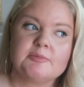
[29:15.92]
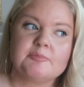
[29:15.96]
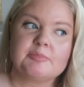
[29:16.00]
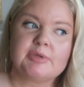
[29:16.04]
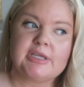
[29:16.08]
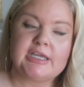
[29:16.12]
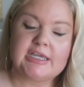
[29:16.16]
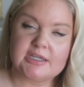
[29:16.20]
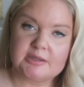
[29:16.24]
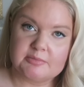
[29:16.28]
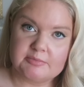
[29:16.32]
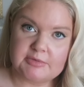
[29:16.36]

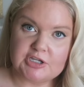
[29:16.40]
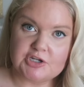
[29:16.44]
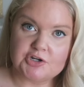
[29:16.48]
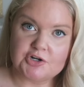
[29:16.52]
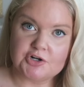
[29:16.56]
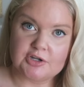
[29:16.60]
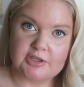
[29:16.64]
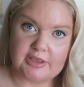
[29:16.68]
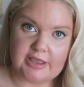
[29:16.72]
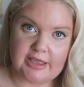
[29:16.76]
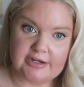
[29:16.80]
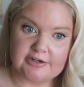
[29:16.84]

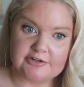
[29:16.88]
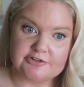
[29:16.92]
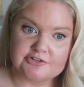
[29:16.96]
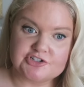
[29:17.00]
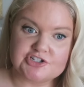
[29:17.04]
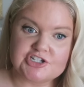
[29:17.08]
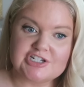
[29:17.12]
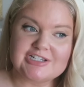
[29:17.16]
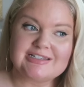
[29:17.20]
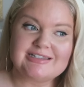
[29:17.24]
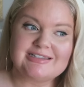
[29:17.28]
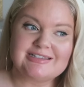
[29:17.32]
pick-me-girl
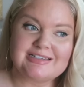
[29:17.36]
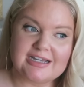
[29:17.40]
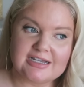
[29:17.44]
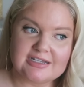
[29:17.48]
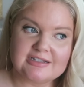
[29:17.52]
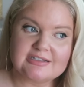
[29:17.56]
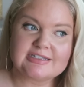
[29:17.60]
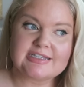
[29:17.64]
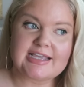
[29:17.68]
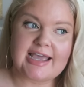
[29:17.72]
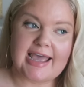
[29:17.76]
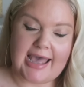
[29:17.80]
energy
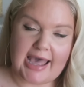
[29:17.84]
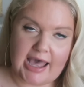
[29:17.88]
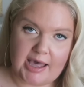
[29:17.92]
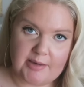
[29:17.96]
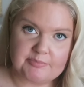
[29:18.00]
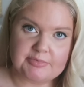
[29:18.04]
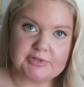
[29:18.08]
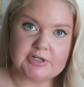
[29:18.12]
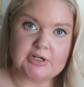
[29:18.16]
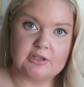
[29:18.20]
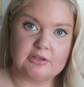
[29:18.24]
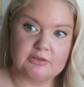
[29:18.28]
does
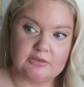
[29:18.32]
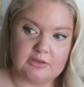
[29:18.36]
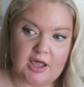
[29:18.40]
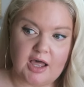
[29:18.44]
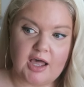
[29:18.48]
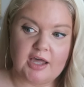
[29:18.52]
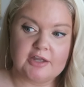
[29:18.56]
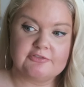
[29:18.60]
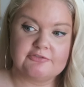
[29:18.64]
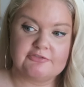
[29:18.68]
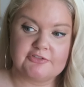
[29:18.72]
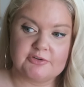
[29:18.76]
happen a
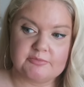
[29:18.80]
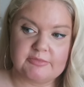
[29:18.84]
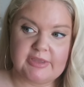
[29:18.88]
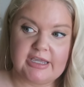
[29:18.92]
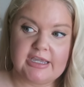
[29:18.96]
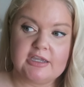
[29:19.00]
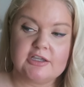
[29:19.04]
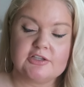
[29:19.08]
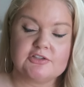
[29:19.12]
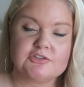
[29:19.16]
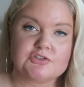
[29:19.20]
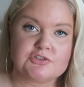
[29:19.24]
lot from
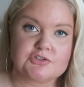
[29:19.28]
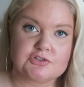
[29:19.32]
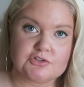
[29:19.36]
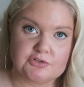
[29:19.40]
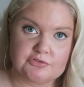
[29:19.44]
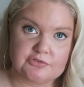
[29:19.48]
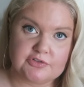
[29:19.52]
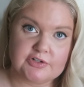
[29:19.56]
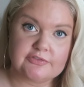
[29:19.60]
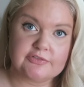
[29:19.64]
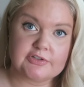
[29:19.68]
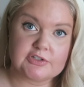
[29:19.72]
like
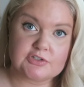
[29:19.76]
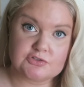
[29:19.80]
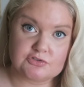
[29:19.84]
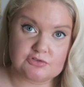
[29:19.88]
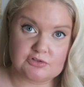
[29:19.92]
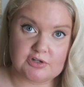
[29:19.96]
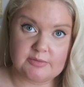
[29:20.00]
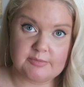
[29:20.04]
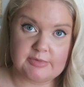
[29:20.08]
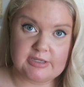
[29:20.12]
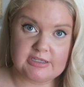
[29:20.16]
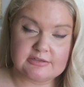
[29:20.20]
conservative
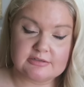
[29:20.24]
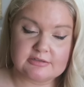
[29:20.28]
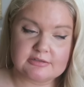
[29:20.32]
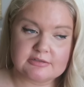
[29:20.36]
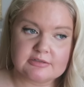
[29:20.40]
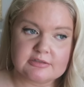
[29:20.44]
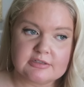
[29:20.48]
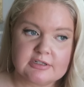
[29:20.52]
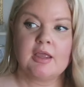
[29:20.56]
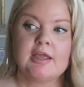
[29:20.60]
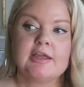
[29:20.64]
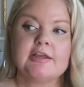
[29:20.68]

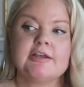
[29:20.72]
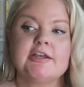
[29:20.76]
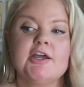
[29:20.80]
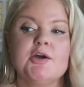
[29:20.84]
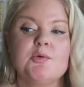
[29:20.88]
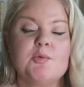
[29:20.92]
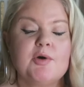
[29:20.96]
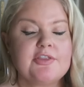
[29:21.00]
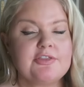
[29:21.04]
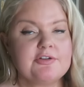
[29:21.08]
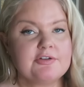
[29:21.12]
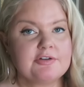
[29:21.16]
extremists.
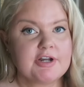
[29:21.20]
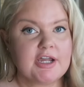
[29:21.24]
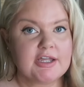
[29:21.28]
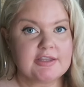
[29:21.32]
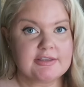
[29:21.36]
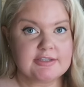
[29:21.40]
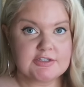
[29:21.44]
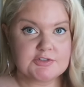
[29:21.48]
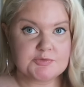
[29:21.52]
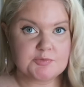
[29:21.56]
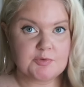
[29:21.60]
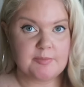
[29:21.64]
Now, whether or
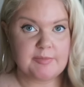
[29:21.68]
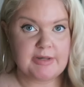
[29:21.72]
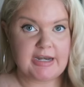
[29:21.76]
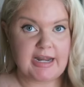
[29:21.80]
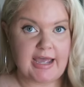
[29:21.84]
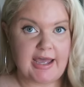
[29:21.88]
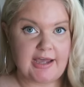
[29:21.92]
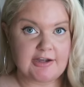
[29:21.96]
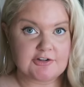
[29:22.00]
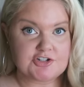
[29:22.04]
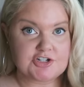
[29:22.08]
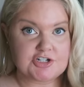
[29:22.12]
not these women
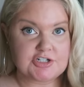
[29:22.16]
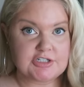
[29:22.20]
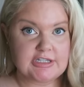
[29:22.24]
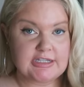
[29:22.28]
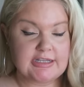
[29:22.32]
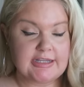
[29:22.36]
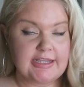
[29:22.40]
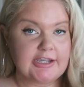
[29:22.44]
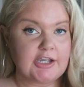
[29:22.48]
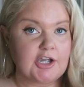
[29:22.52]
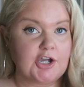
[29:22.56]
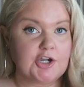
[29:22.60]
actually
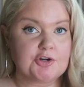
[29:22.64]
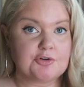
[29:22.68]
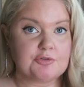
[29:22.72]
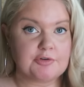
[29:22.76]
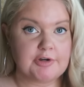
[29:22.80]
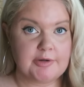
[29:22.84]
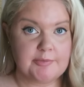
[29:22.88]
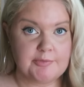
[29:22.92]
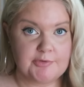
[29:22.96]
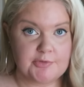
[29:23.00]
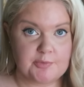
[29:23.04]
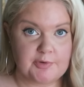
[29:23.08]
like
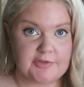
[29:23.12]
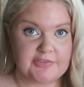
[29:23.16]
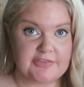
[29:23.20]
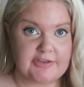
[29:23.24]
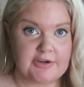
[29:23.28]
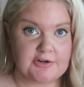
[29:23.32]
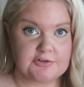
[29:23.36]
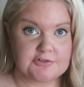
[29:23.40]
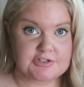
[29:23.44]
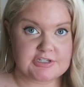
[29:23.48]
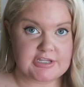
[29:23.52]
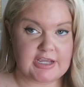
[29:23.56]
agree with what
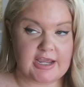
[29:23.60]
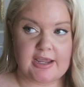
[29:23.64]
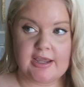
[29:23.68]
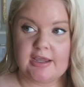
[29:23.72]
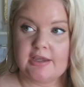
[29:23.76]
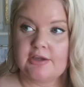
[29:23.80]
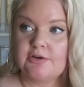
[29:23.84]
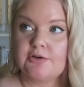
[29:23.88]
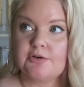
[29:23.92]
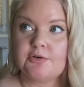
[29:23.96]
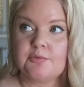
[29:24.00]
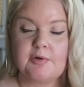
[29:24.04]
they're
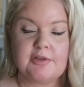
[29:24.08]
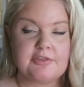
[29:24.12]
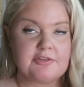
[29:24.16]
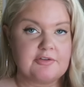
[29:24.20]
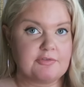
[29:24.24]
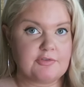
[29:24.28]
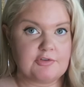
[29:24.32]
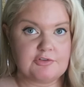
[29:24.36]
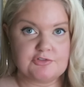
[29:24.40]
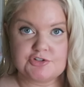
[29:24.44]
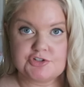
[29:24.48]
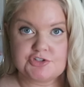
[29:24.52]
saying or
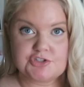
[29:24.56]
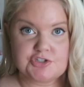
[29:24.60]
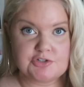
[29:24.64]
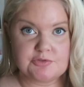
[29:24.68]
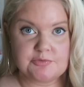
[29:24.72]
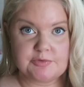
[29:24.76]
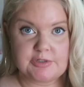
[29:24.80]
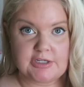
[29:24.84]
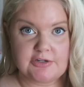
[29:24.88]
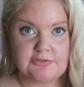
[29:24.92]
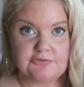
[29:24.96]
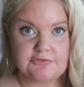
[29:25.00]
whether they're just
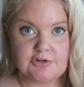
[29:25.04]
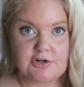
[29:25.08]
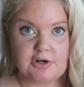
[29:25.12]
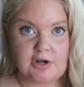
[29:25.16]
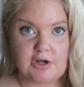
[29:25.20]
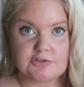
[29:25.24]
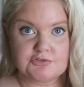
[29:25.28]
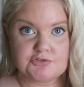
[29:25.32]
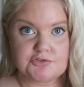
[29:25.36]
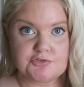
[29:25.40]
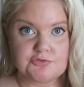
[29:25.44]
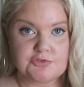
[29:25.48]
doing it for
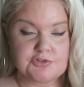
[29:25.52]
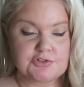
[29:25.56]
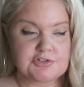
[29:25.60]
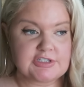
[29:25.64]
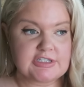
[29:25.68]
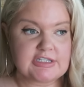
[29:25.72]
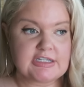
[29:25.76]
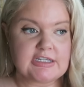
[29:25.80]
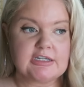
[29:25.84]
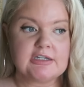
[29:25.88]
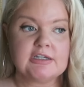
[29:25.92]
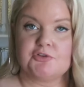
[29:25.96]

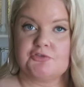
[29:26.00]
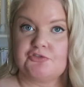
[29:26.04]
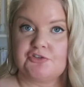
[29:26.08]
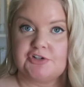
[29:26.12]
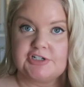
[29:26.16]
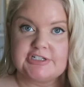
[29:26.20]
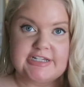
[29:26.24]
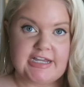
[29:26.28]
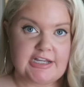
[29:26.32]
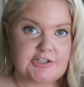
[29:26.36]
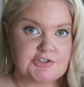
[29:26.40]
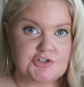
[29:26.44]
controversy or for
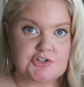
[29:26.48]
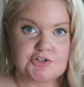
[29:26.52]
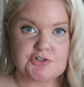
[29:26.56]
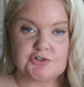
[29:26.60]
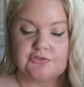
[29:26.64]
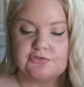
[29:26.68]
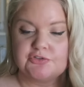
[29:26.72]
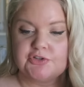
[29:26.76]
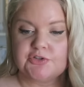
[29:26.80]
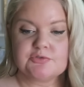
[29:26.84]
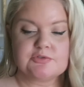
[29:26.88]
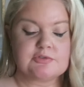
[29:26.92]
attention
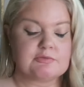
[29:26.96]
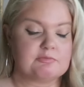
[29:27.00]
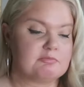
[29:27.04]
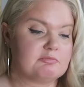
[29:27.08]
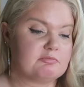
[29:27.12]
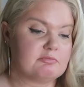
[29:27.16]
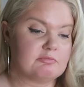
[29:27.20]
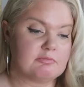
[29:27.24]
or views,